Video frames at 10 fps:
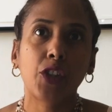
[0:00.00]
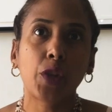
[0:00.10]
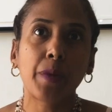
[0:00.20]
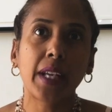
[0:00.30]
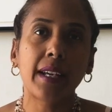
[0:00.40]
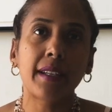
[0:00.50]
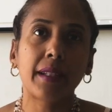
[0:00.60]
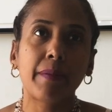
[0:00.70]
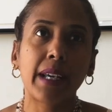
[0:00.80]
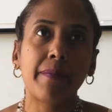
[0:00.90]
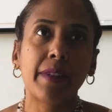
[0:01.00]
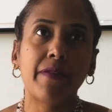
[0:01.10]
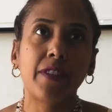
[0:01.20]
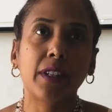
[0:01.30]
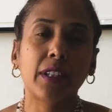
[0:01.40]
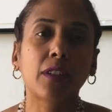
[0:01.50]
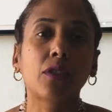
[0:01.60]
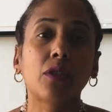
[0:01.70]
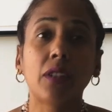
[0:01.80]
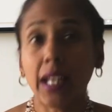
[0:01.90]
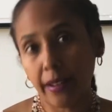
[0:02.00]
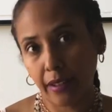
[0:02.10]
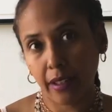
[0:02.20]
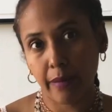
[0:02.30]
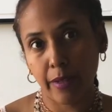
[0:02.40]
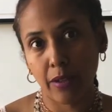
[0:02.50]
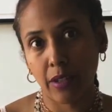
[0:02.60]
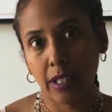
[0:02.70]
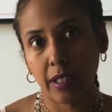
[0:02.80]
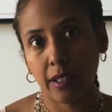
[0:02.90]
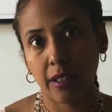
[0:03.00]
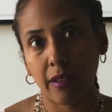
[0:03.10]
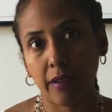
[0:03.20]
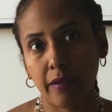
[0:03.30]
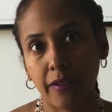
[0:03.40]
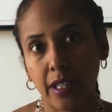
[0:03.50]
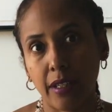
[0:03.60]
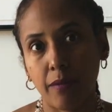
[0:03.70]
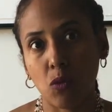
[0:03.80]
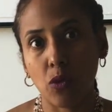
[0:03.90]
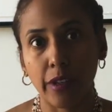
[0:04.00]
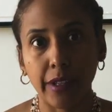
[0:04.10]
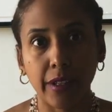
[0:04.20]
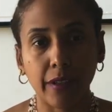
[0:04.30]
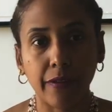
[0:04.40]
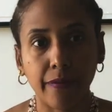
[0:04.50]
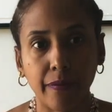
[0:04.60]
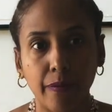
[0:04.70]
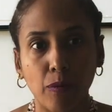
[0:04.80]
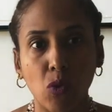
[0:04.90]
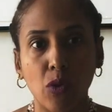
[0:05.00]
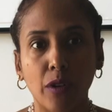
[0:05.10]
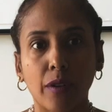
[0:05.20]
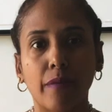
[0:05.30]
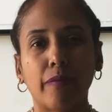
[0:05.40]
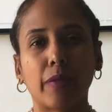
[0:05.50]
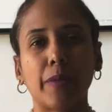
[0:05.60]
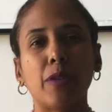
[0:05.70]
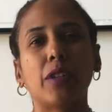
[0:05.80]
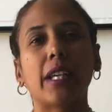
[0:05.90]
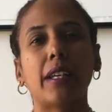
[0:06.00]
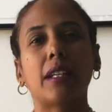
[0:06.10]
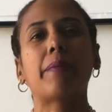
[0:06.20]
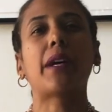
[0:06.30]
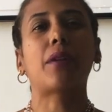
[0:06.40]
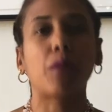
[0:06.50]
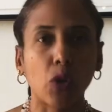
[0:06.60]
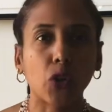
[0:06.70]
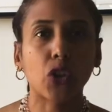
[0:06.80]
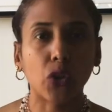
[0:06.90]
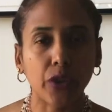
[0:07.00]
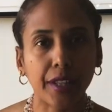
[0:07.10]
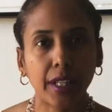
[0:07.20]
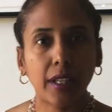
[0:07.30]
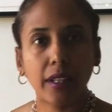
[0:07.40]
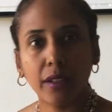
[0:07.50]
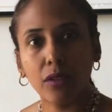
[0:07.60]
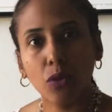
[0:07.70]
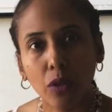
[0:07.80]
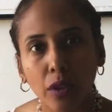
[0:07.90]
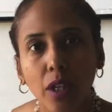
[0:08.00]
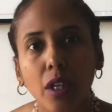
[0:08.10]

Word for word: Geminis might be feeling a little less communicative and more in their more communicating about emotional things or